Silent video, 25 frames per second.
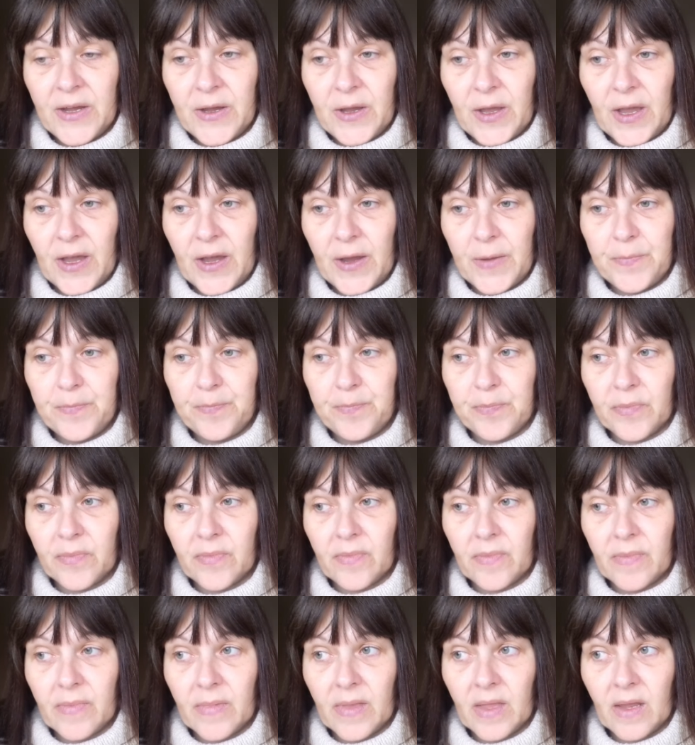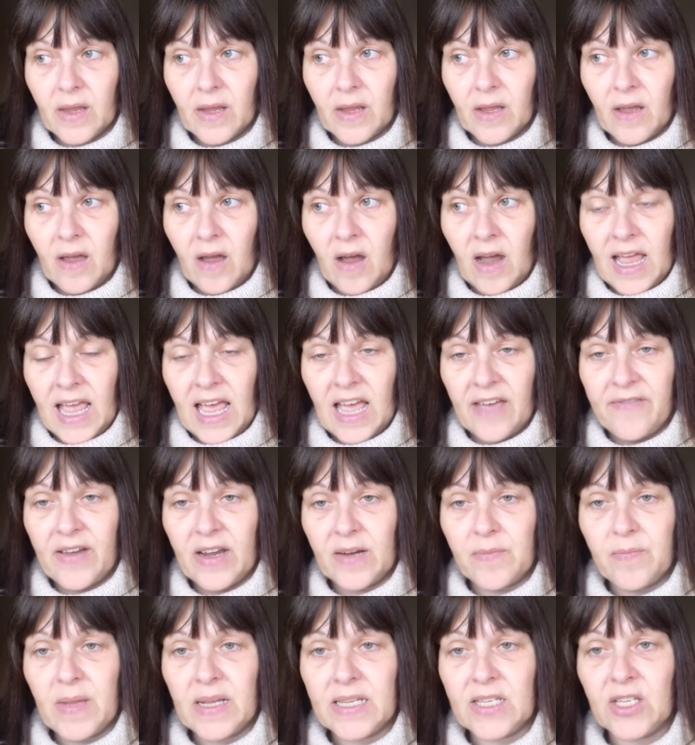I have
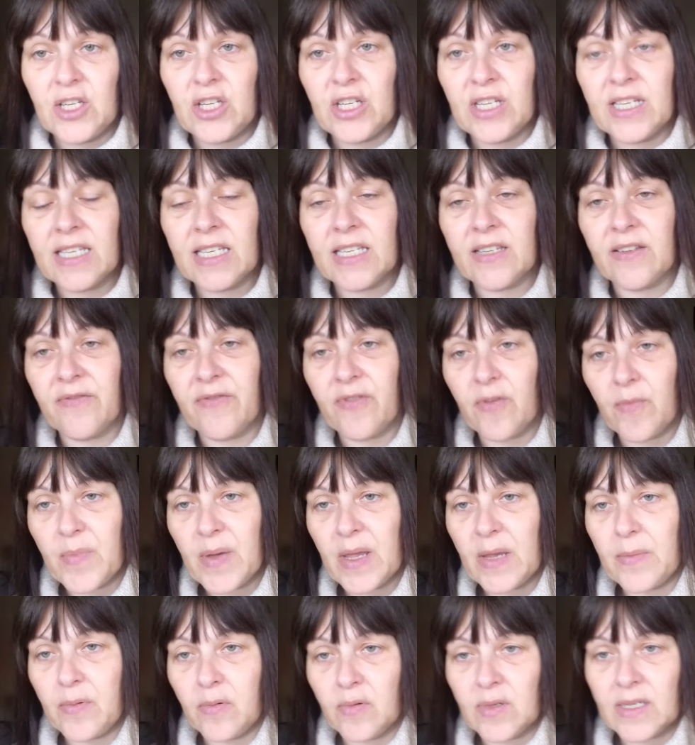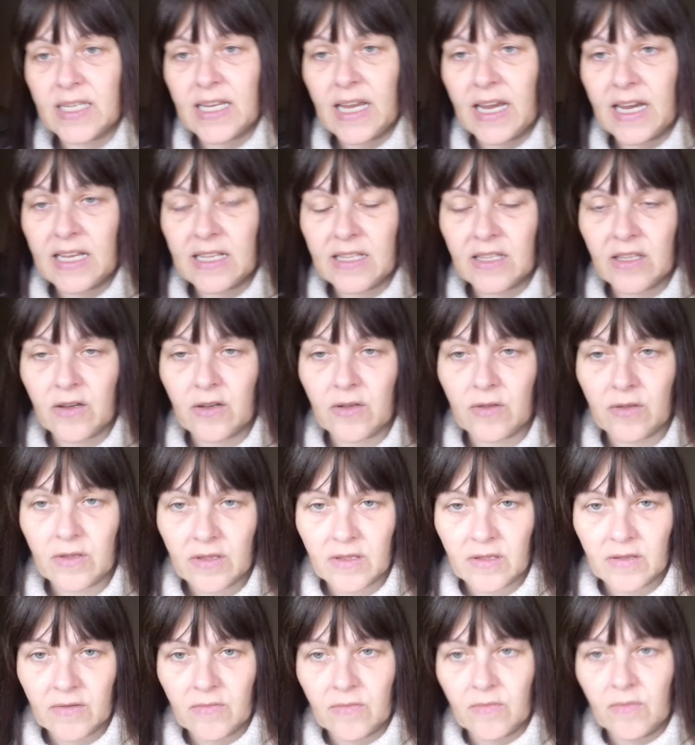had messages from people saying that
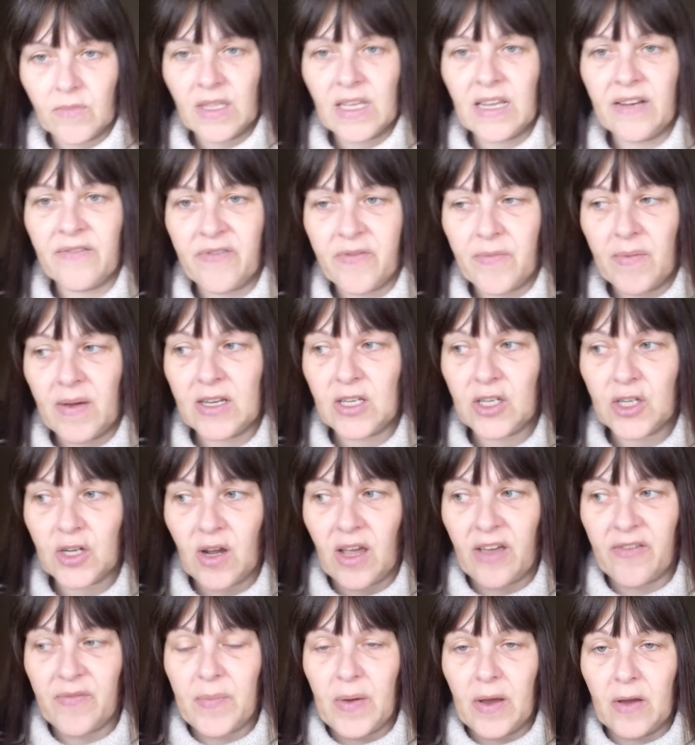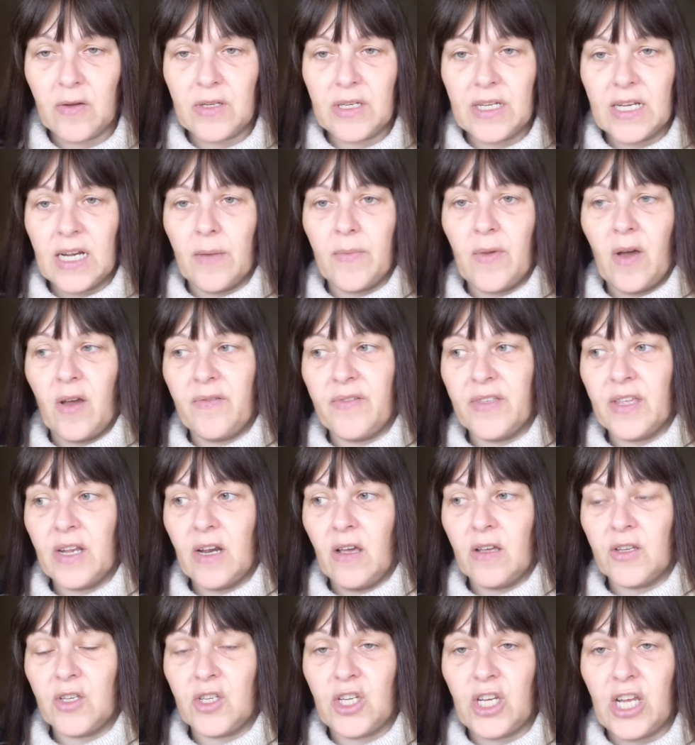the information I have posted up over the
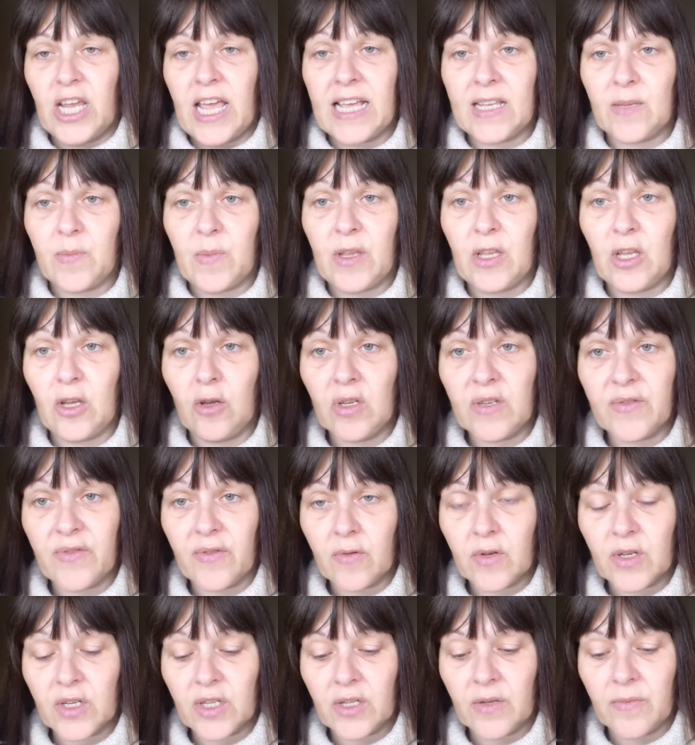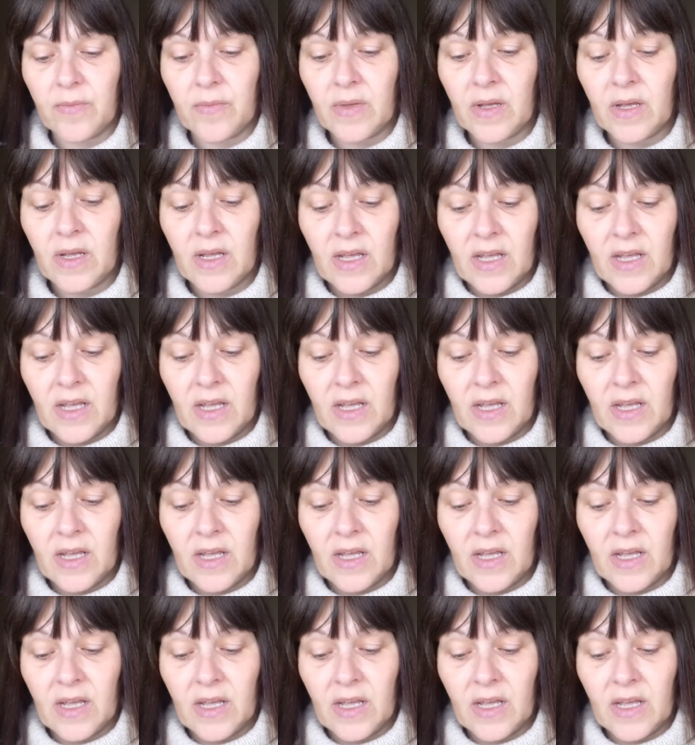last year has been useful to them.